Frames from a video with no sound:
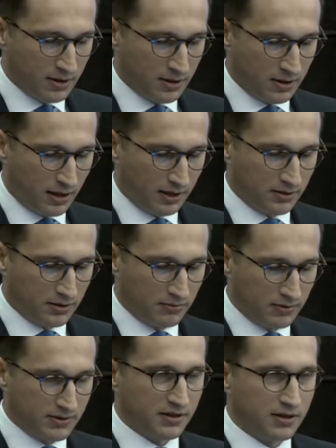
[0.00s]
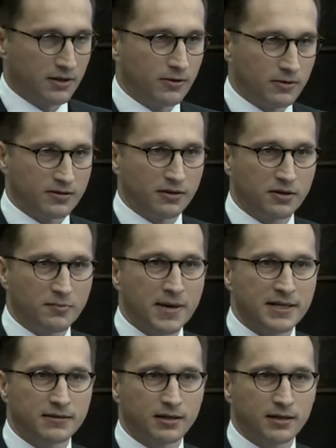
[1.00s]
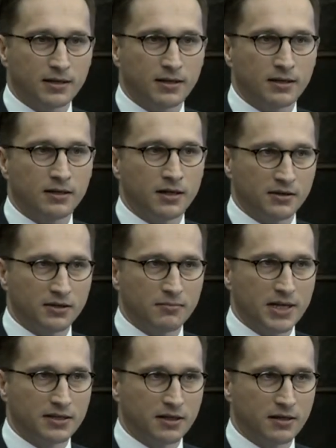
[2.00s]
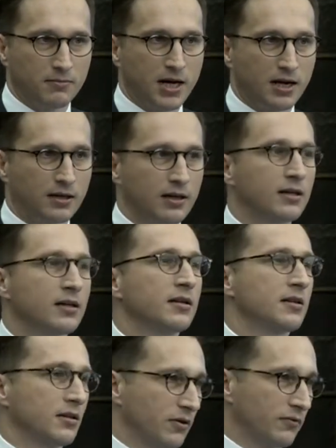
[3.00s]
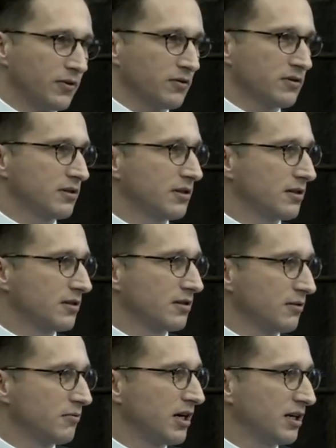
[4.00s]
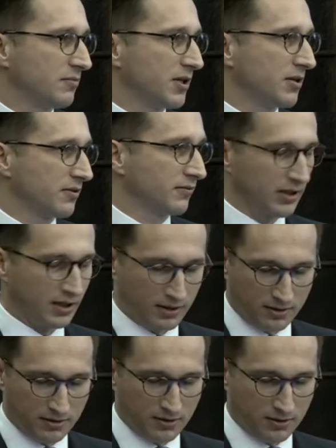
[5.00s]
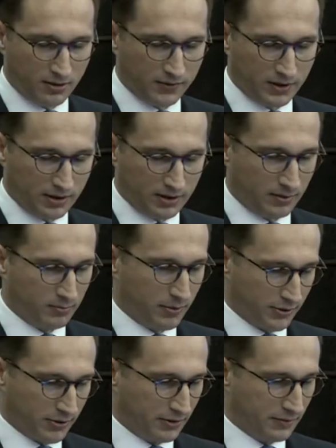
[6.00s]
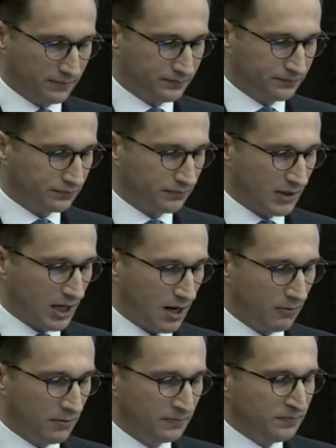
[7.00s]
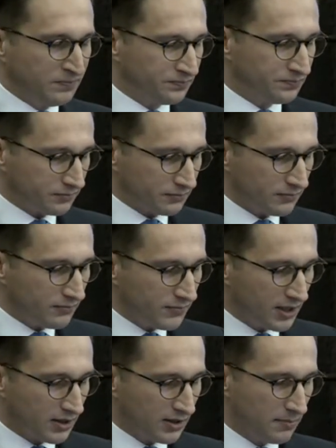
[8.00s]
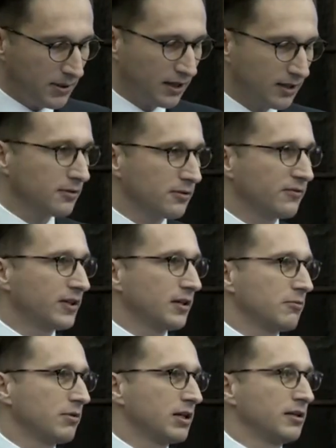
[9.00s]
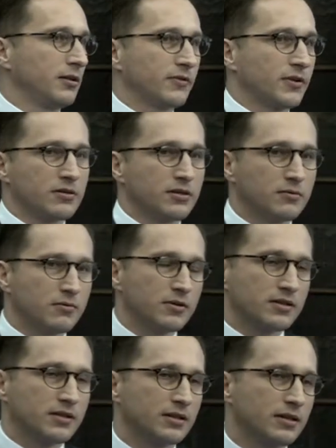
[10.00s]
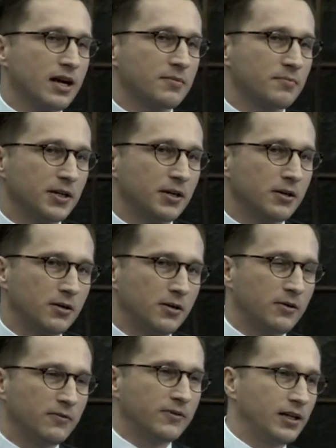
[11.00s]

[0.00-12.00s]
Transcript: and you will see also a domestic bank. Of course, this is required because of the retail portion. Now, the background very quickly, of course, it was an IPO of